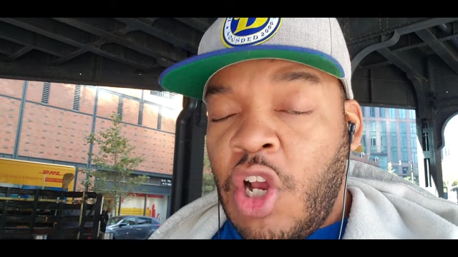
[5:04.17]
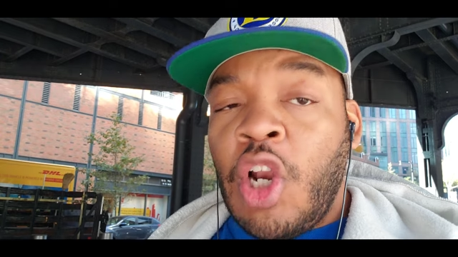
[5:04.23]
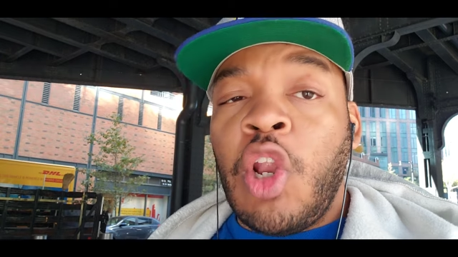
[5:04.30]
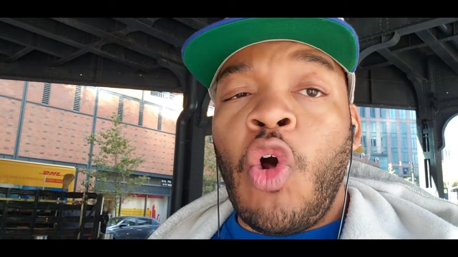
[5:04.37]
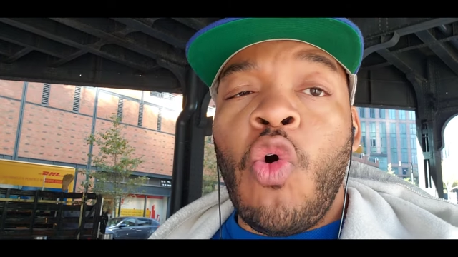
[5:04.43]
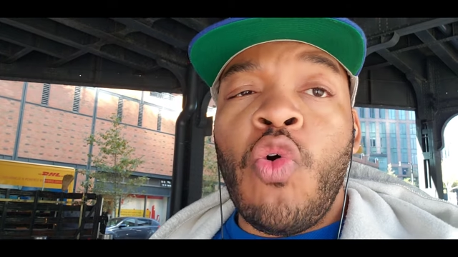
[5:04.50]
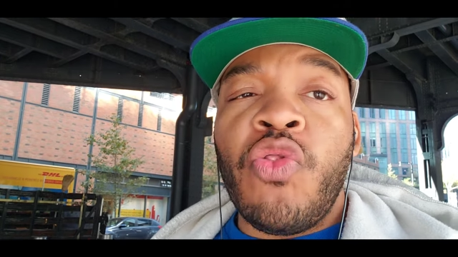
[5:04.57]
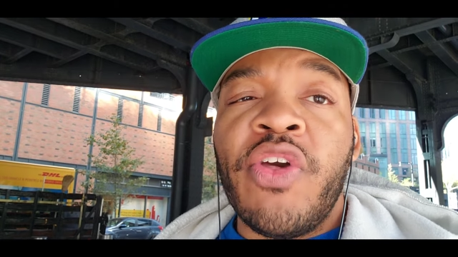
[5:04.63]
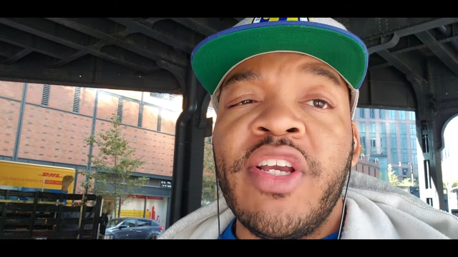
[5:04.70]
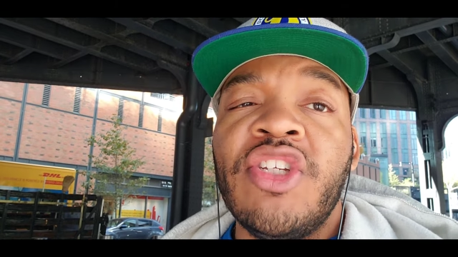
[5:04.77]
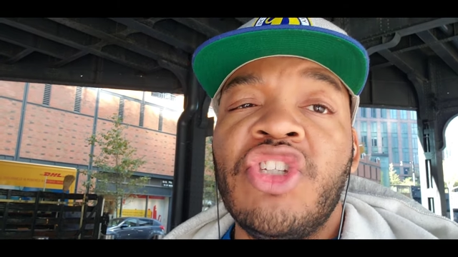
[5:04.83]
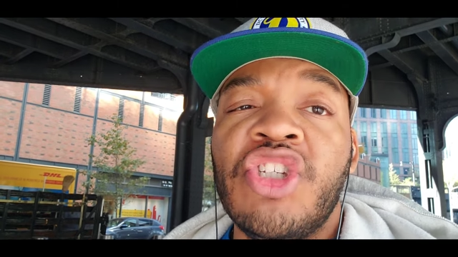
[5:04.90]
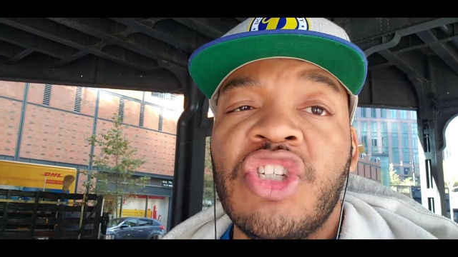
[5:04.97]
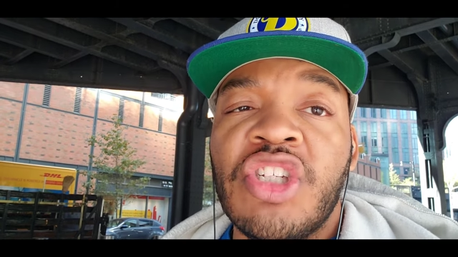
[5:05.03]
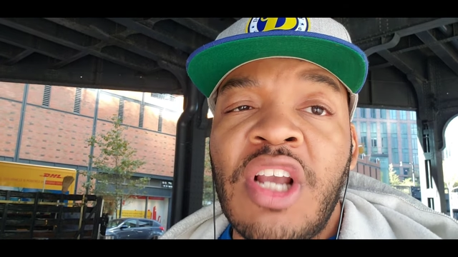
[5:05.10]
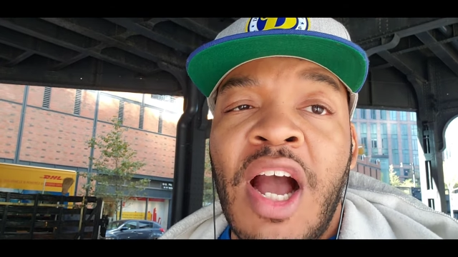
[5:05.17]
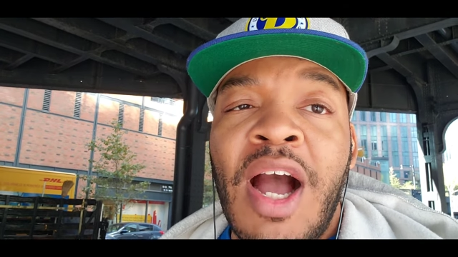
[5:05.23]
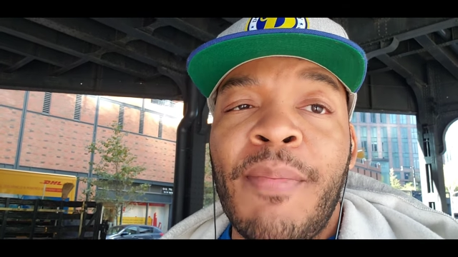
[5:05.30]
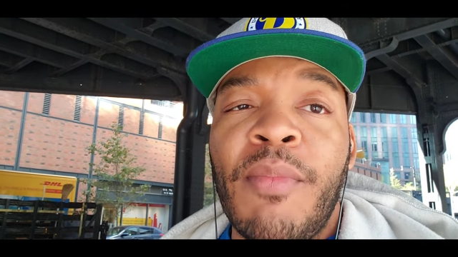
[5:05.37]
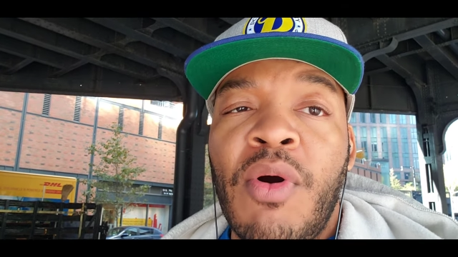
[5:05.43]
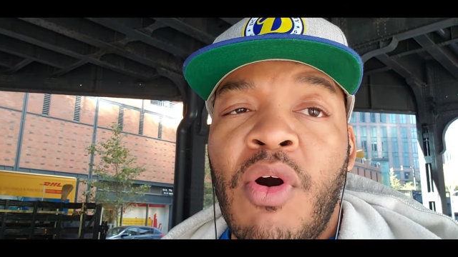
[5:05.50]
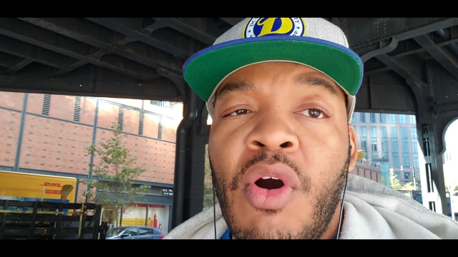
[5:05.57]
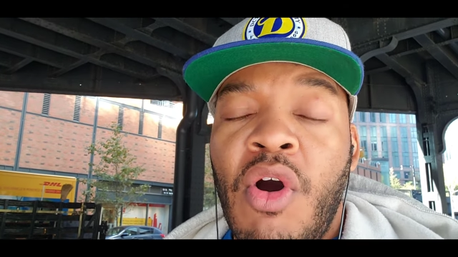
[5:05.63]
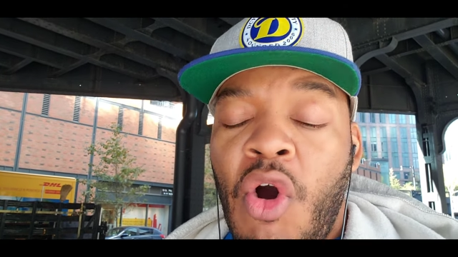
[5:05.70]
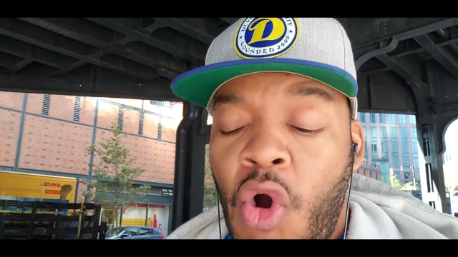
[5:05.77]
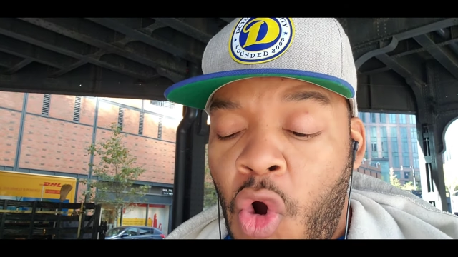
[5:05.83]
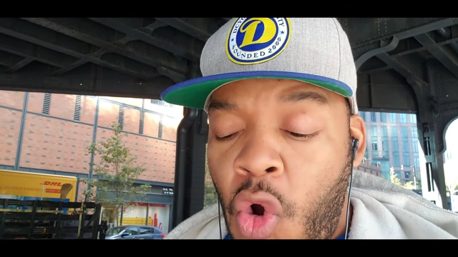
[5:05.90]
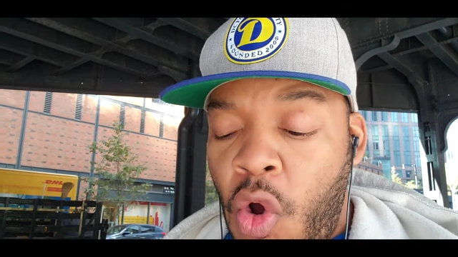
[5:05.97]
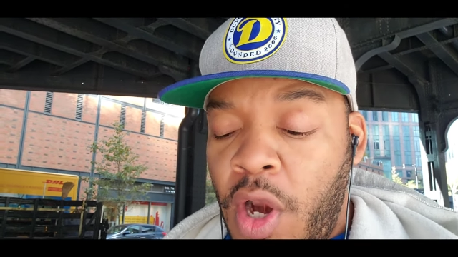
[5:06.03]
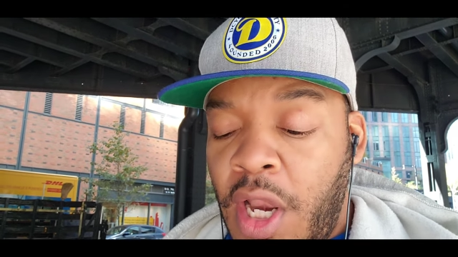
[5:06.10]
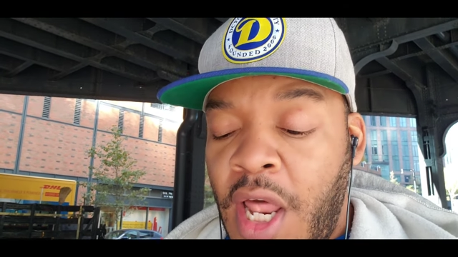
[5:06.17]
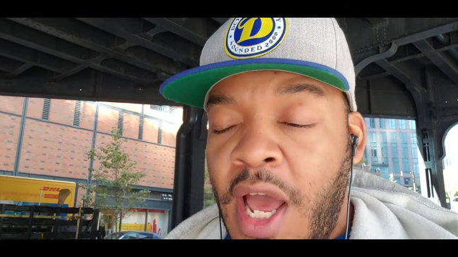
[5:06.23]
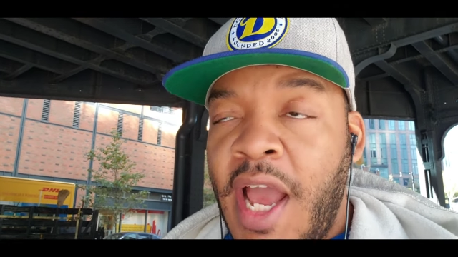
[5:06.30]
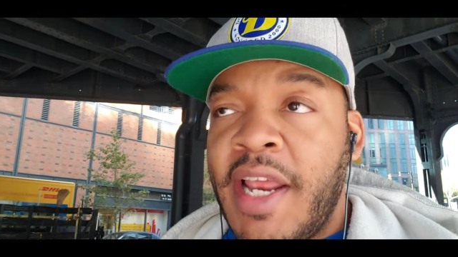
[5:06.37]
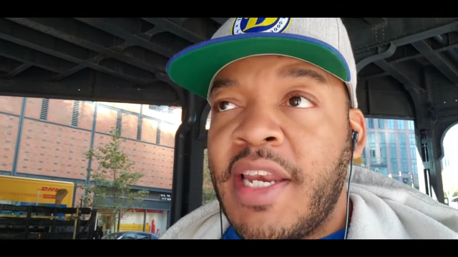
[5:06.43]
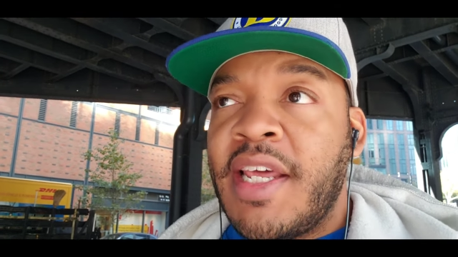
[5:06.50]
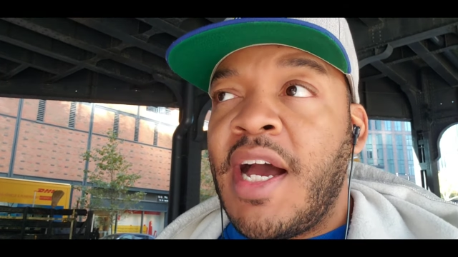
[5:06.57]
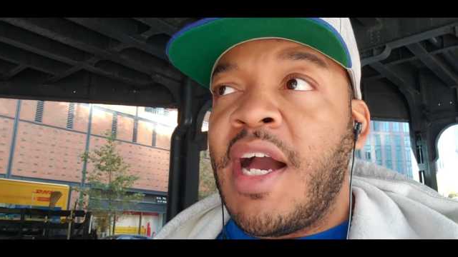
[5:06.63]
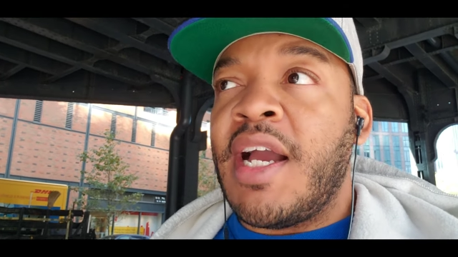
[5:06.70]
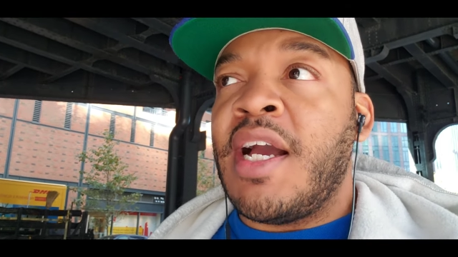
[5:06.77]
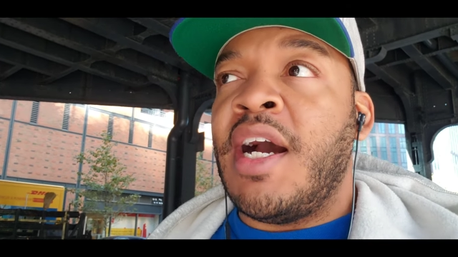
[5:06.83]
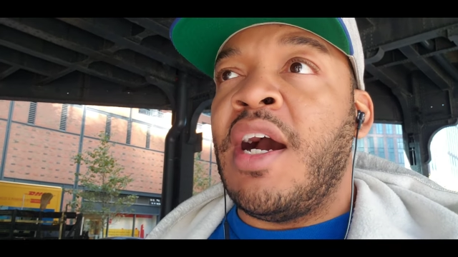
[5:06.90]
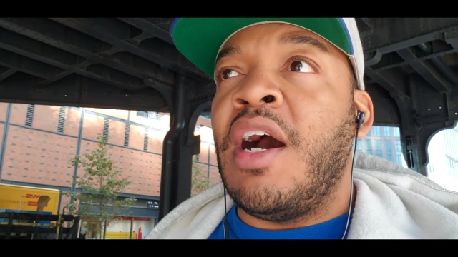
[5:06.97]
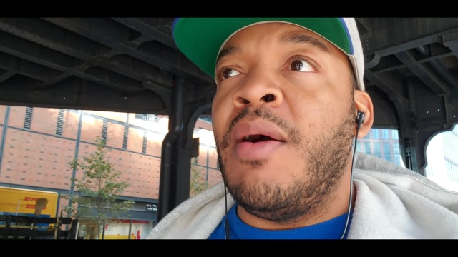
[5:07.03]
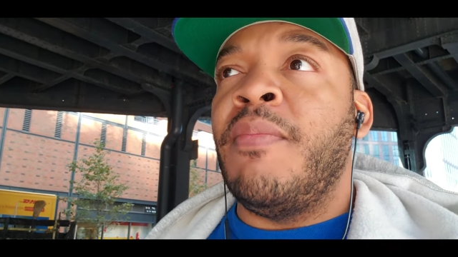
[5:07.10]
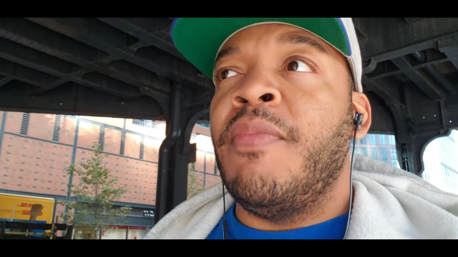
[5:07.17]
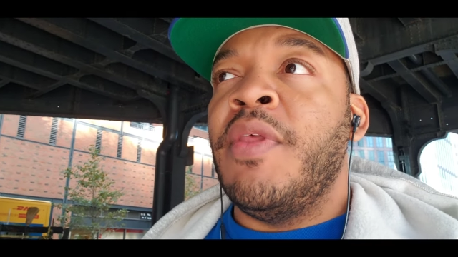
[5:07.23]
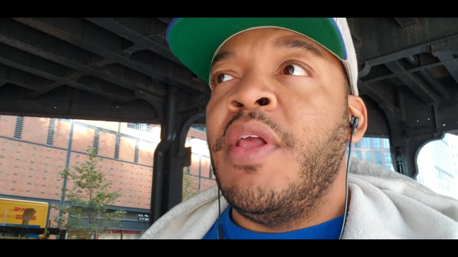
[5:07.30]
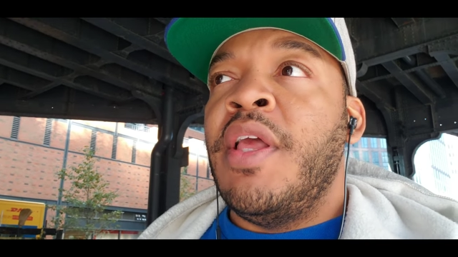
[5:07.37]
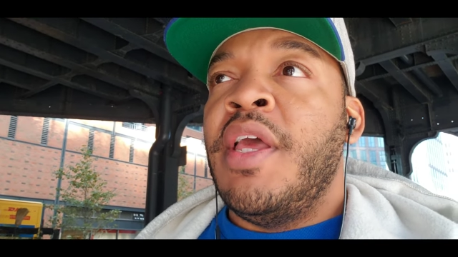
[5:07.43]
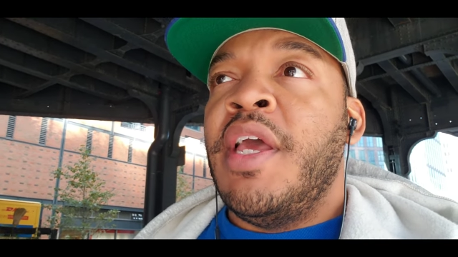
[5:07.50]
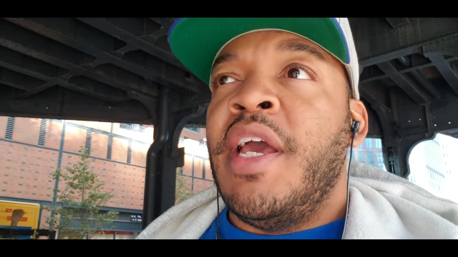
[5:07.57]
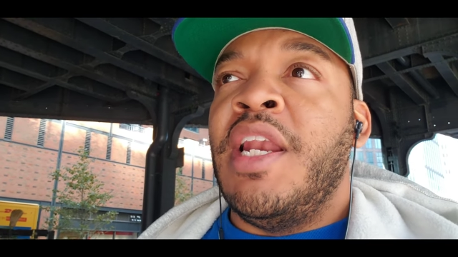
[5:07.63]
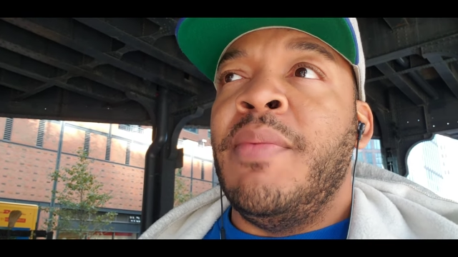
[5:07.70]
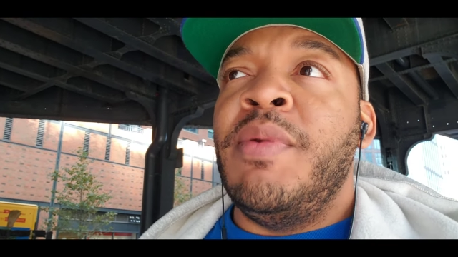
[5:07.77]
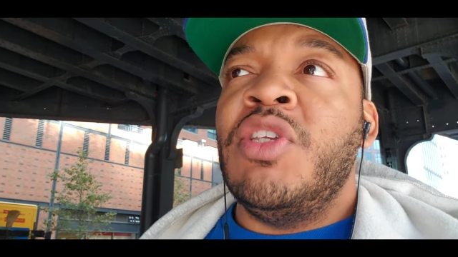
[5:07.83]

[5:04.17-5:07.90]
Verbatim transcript: clothingshoponline.com.